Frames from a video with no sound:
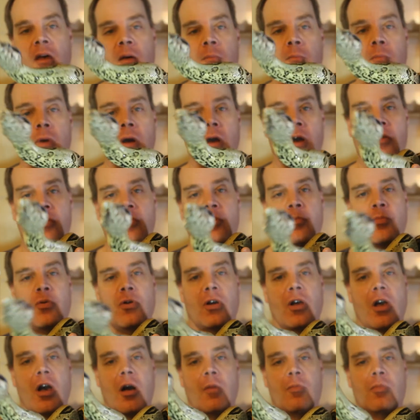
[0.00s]
My other
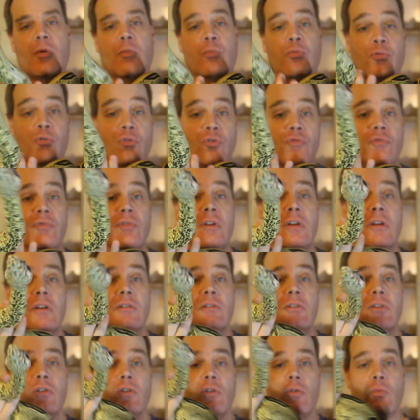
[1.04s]
Pacopo Peruvian
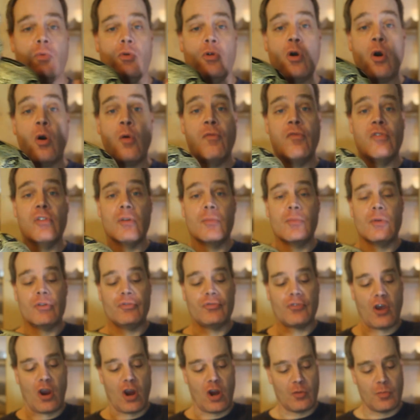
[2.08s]
litter will hopefully be
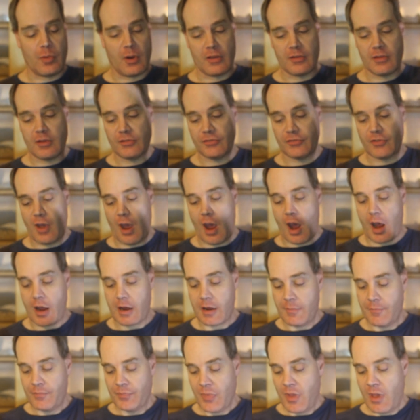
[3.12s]
sired by this
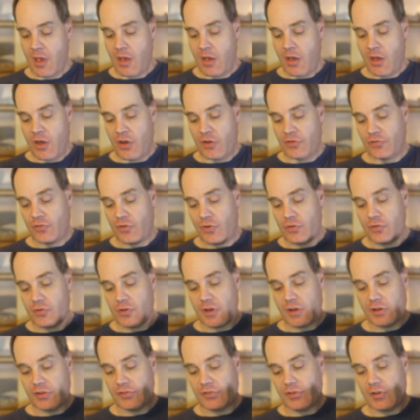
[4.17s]
guy. So you
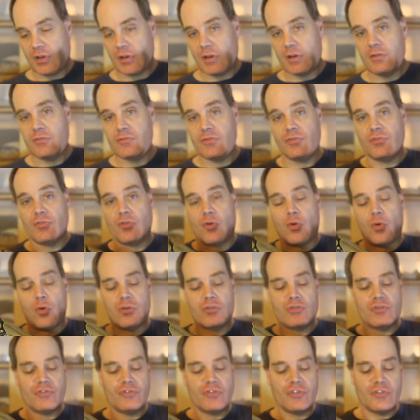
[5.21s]
can see just a
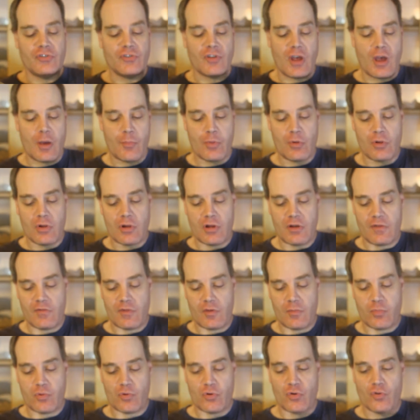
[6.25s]
gorgeous example of
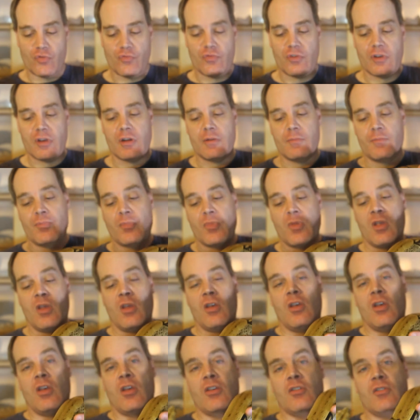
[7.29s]
a Peruvian.
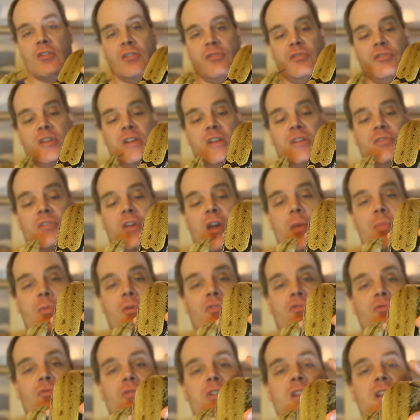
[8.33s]
You can see he's got
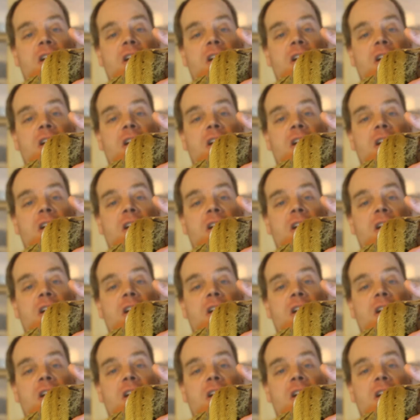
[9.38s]
this really